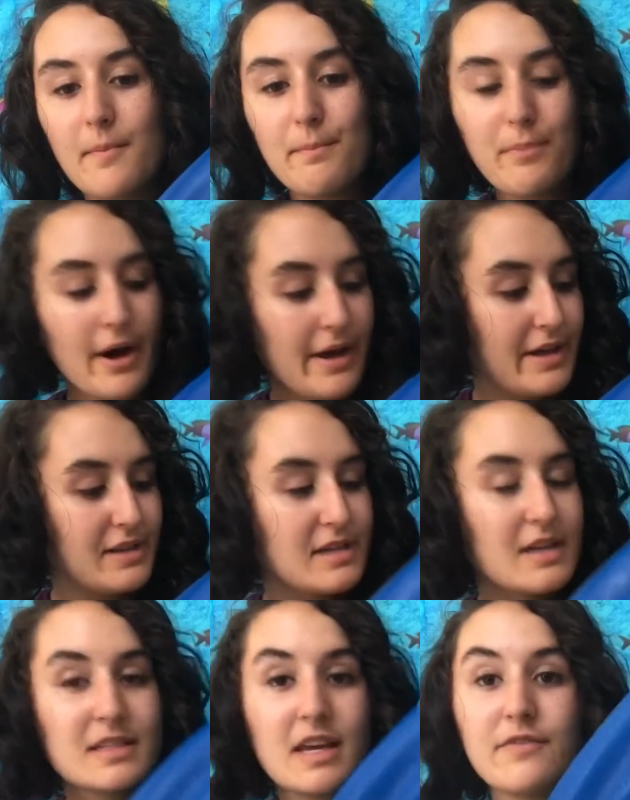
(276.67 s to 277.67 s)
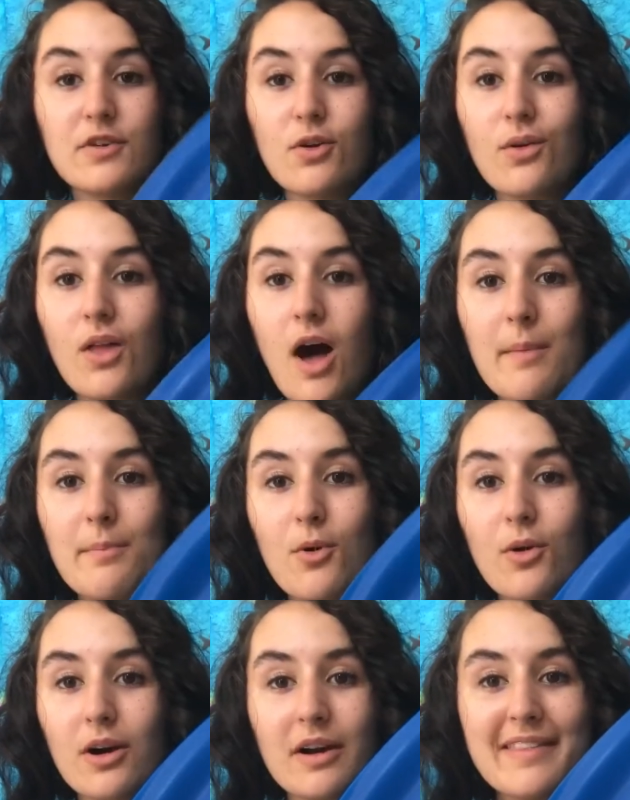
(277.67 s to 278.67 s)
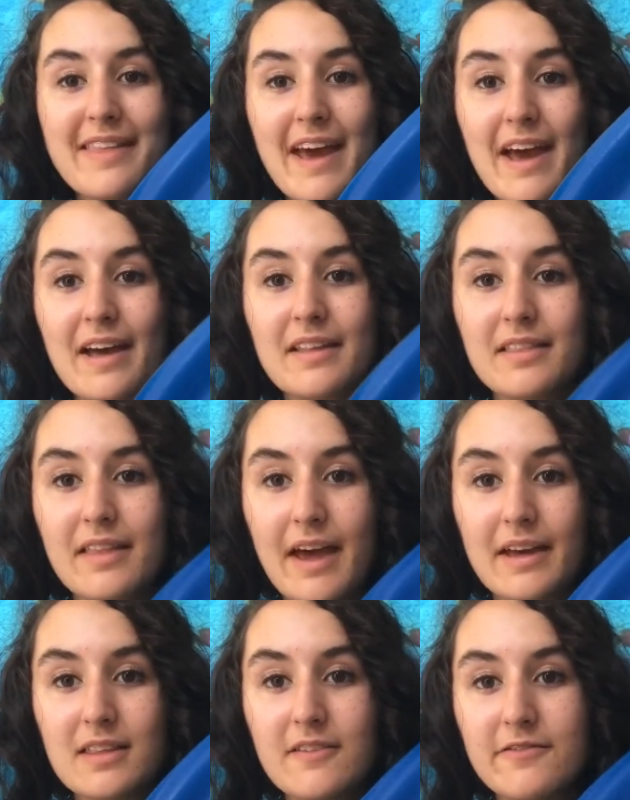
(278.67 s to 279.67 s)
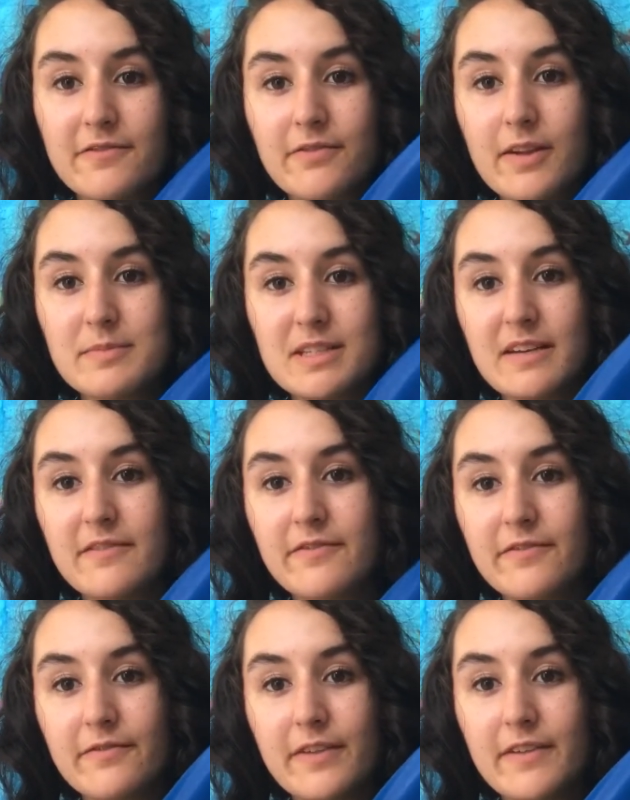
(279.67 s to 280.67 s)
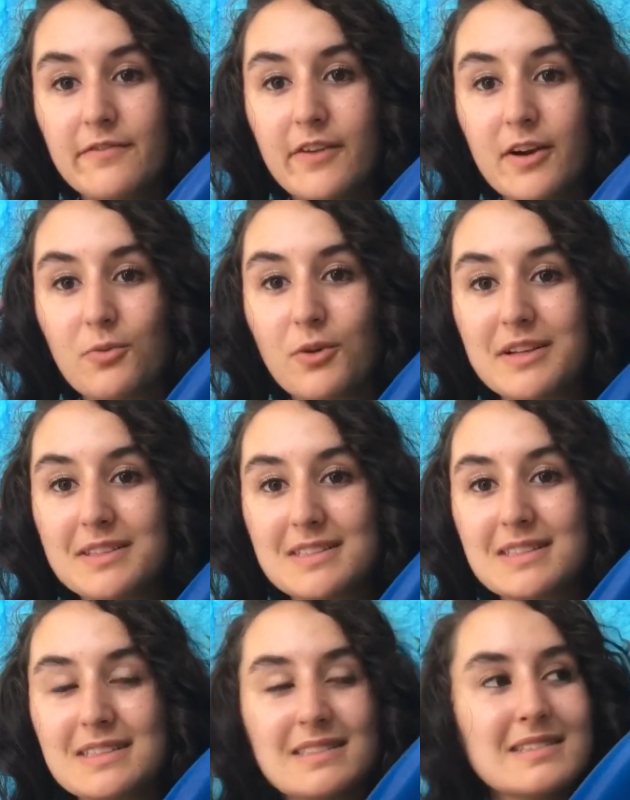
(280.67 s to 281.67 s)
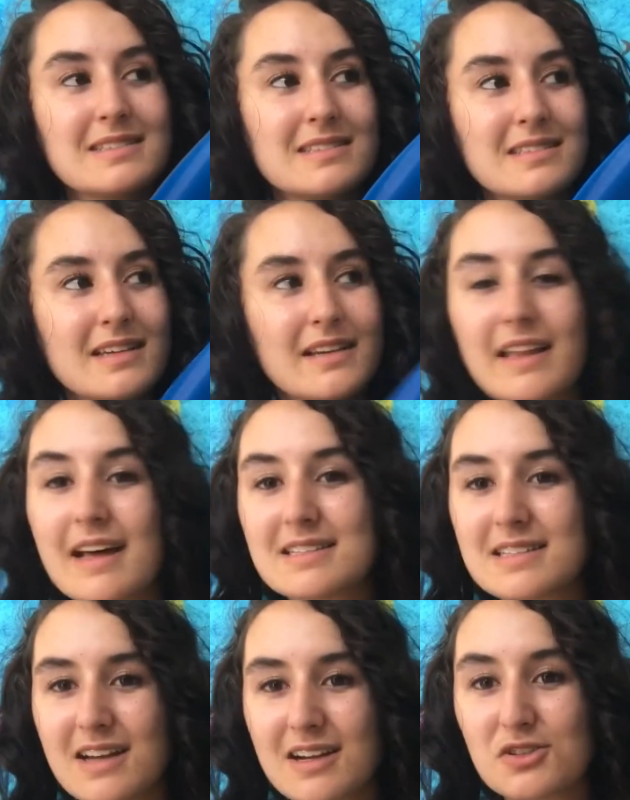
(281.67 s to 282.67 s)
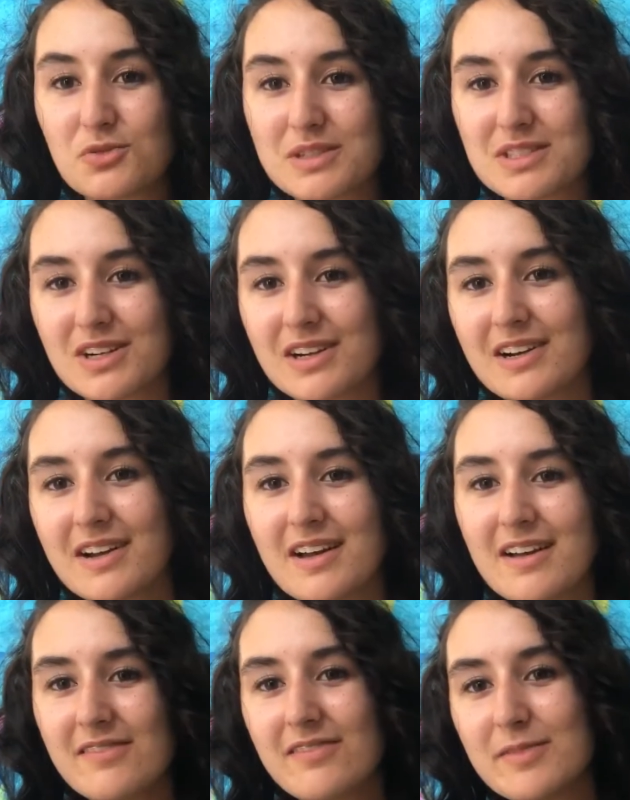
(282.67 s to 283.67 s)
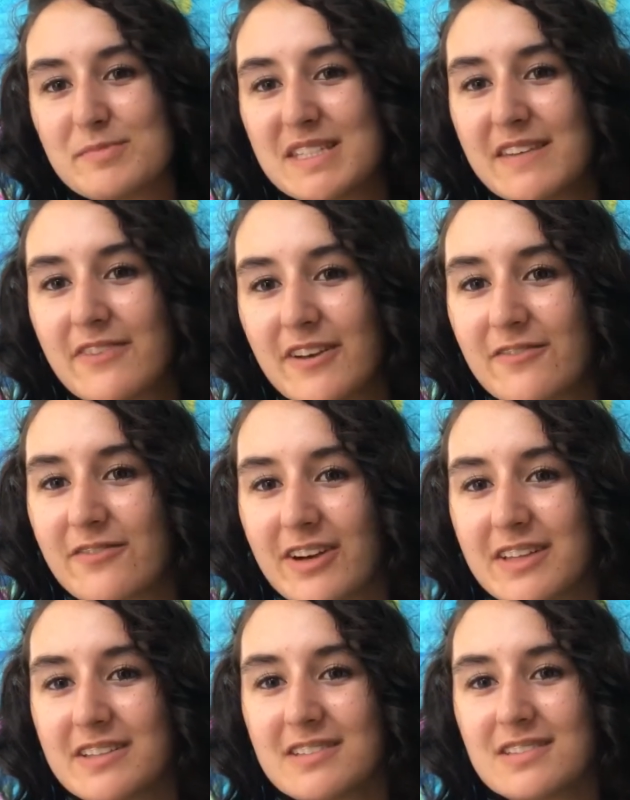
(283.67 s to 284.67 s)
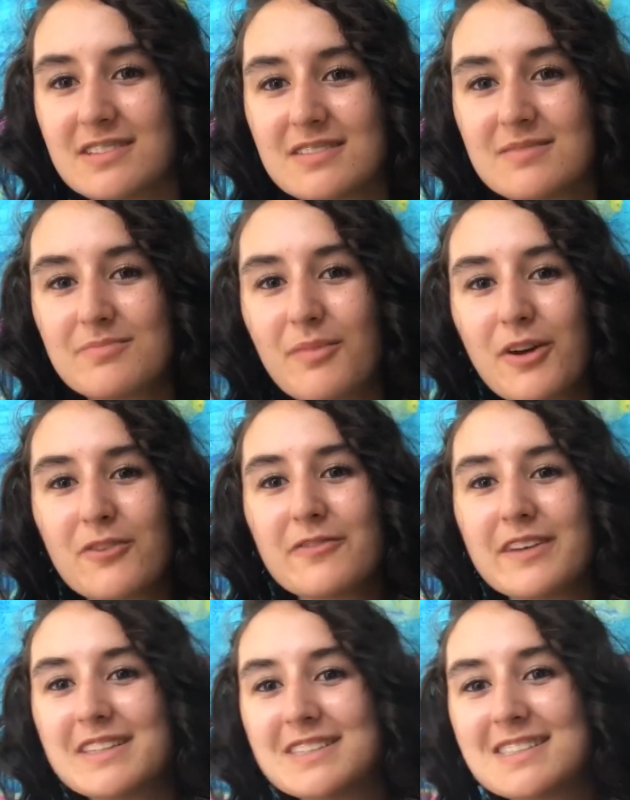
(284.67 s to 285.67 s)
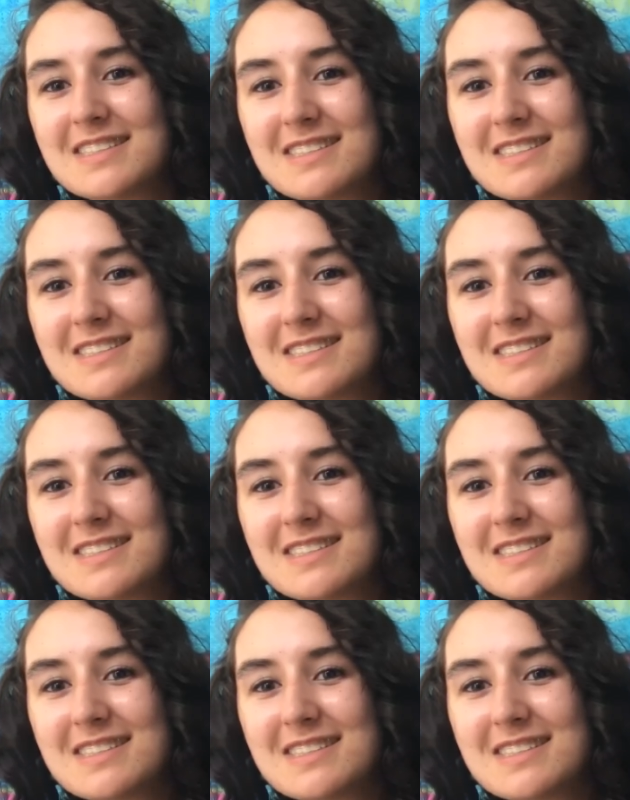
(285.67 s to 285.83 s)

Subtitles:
but it does give you a lot more than like the flimsy Fin Fun ones. That's a tongue twister. Flimsy Fin Fun monofins.